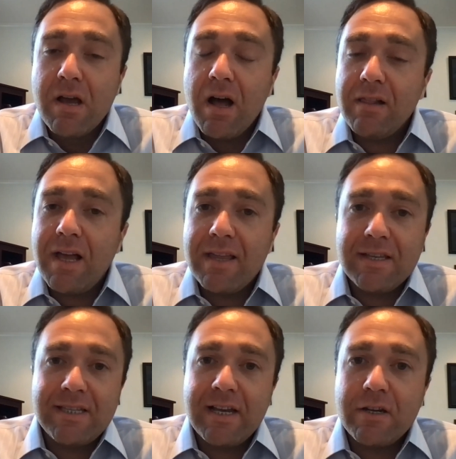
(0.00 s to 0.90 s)
A lot of the
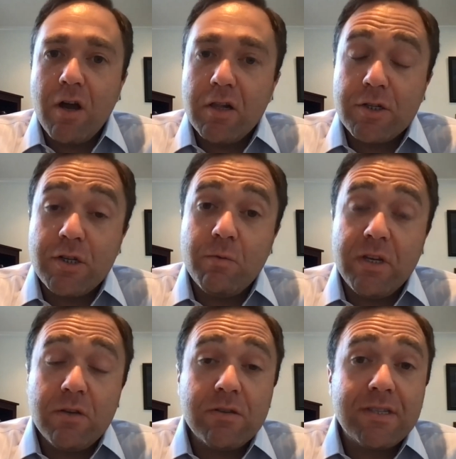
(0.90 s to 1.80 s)
technology we
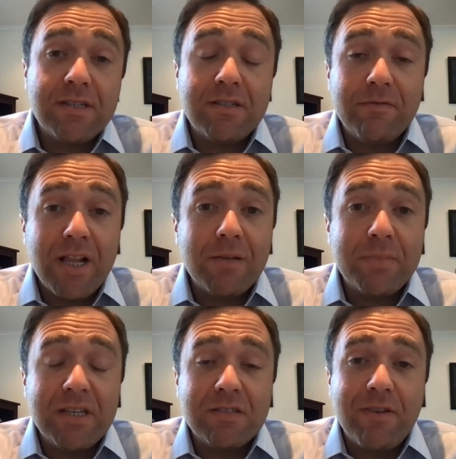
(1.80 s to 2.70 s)
used to develop
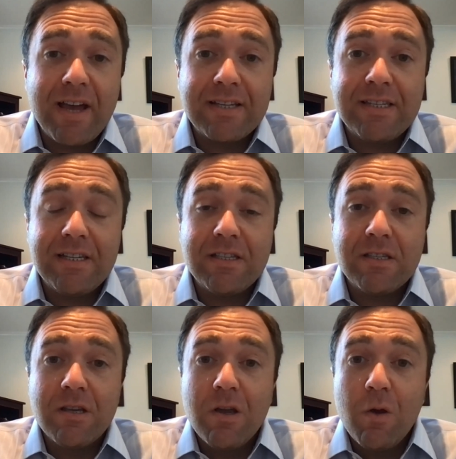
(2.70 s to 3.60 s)
these
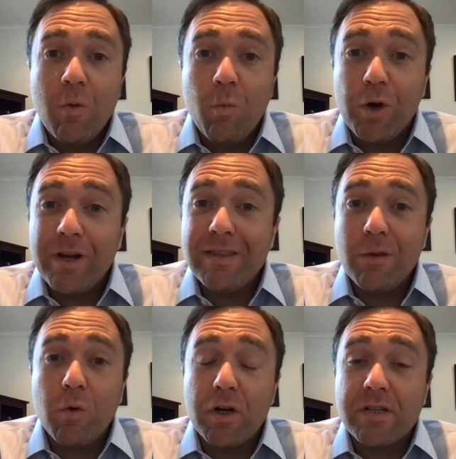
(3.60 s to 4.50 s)
vaccines were in the
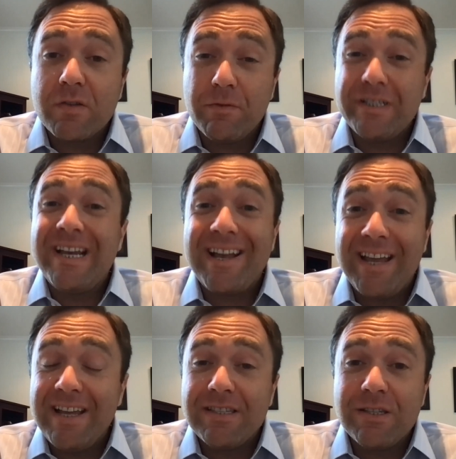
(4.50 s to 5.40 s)
works for
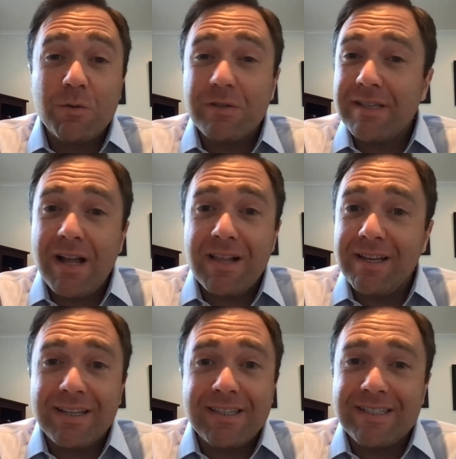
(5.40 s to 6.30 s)
decades. So it's not
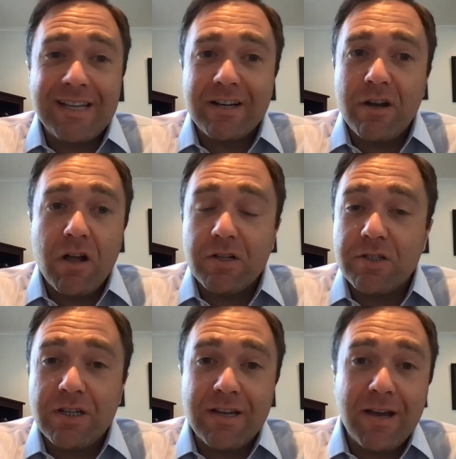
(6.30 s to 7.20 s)
like this
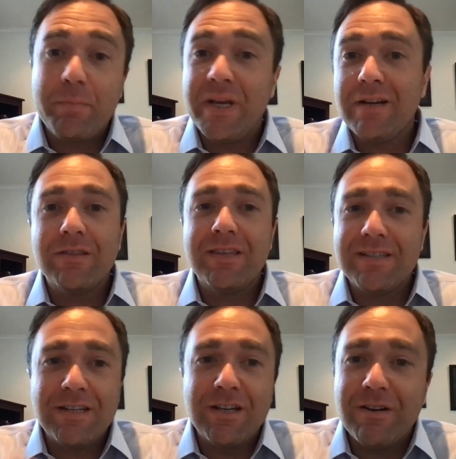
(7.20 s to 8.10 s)
technology appeared
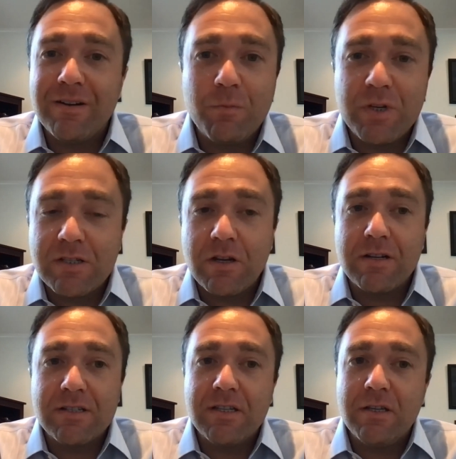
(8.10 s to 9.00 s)
this year and we
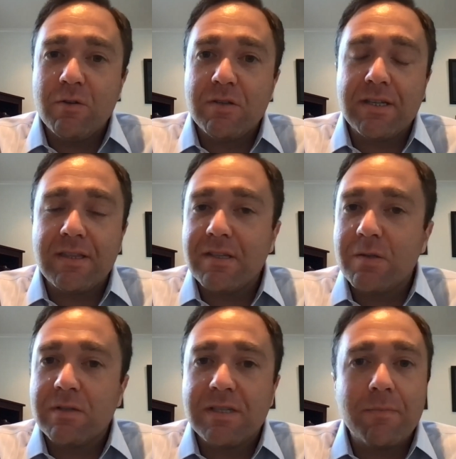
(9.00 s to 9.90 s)
started to use it. This
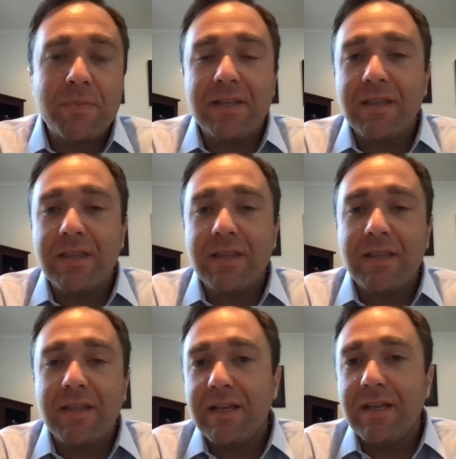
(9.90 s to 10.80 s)
was something
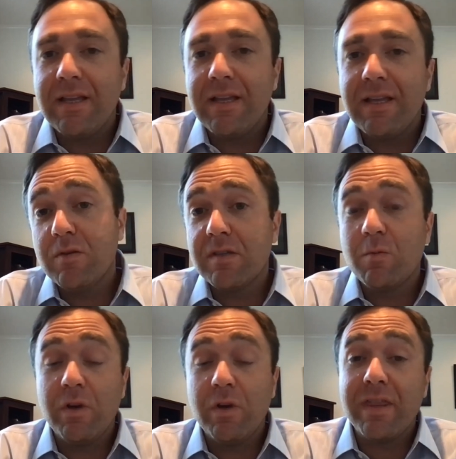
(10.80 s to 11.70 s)
that had been used
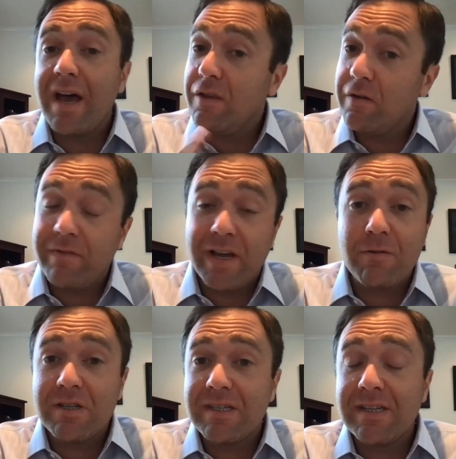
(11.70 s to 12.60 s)
with other
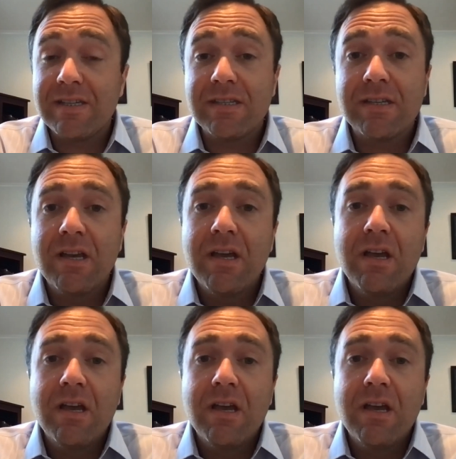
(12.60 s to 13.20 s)
viruses.